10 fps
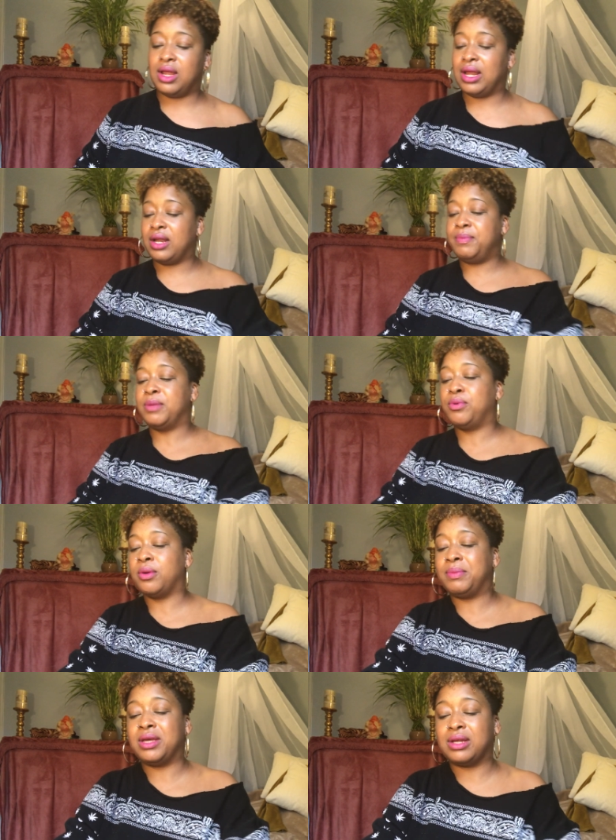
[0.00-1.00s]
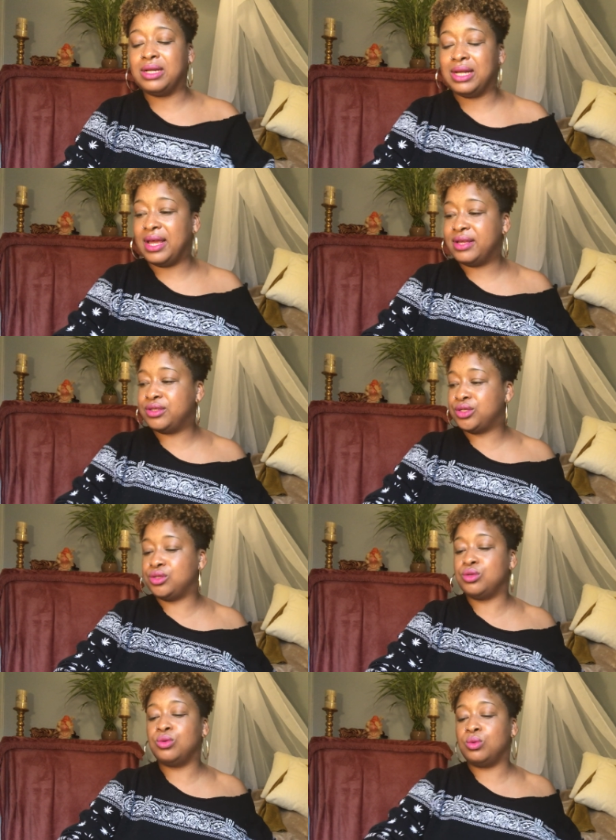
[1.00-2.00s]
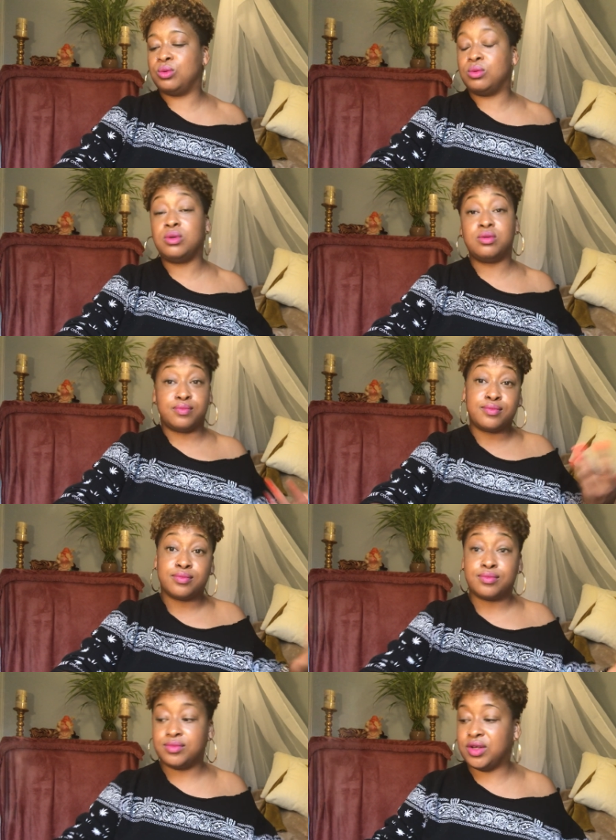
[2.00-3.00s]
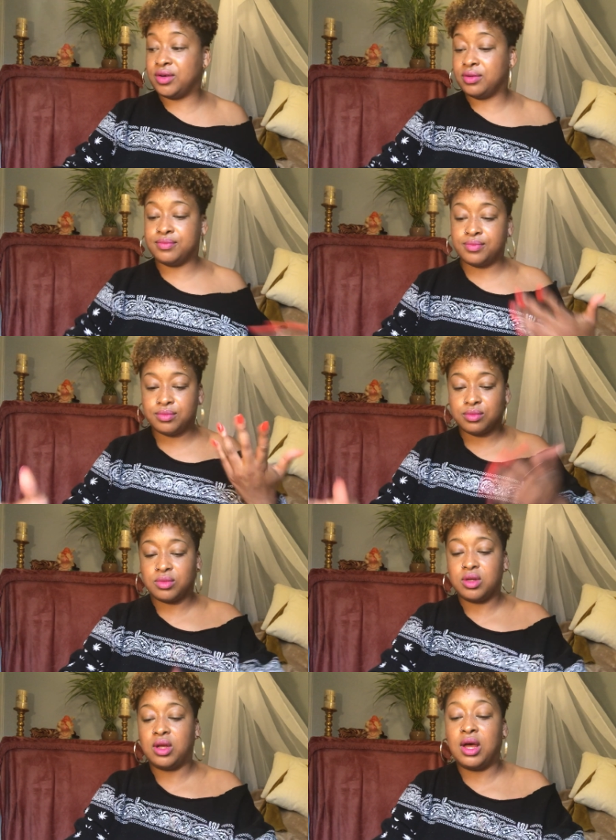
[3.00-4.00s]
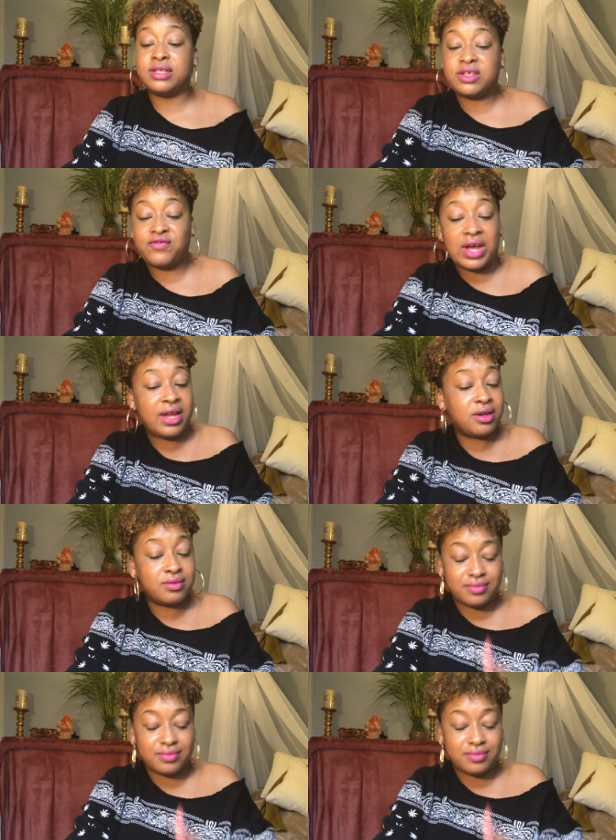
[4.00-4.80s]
A lot of people are being led to their a divine